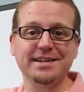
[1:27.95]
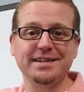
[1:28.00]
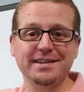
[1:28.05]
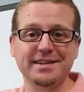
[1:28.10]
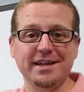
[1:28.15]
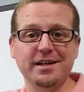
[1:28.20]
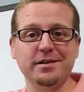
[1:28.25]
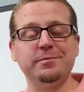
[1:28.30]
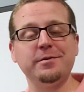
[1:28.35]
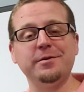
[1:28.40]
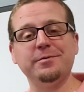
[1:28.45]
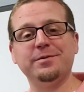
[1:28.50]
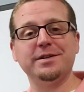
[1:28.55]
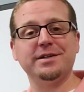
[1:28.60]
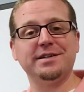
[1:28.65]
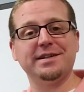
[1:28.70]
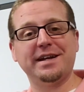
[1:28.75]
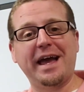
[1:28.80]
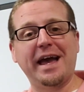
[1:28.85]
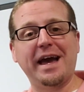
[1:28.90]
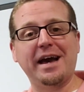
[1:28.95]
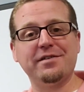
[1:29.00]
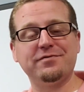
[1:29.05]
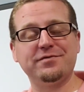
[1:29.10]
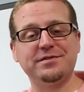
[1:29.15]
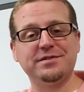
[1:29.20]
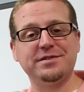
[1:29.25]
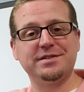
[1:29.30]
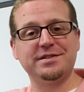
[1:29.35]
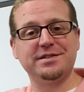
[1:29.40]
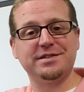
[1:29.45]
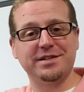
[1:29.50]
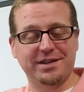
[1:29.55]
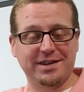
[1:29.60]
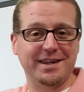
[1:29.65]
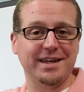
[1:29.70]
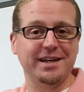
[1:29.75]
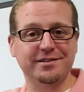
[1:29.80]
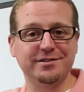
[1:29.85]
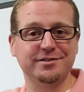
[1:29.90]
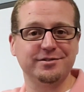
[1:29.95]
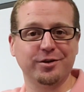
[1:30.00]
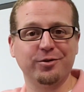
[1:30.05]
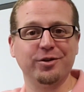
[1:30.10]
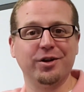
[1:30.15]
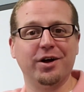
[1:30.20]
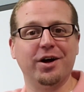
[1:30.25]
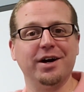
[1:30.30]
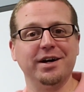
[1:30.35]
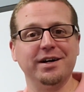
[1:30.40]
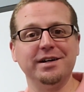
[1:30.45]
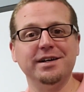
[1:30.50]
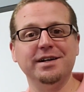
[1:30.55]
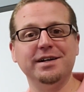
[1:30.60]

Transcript: Then we wouldn't have to think so long.